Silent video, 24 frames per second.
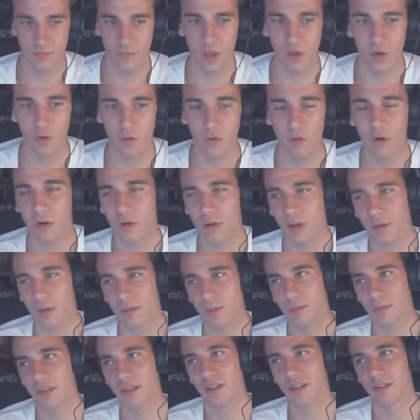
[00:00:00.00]
Well, I
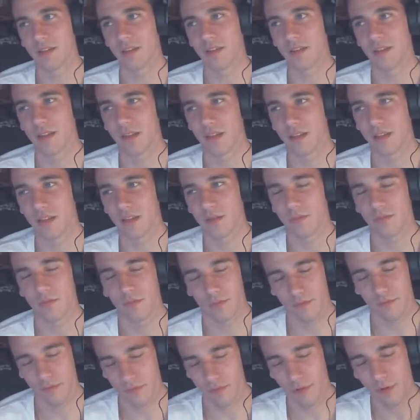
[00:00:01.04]
mean,
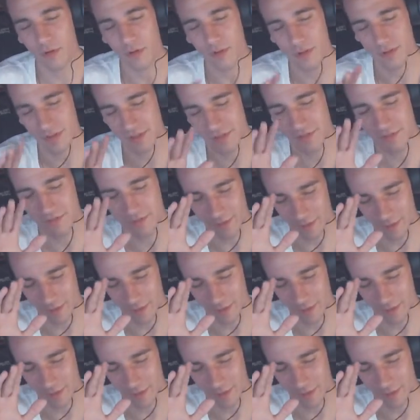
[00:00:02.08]
for all the stuff that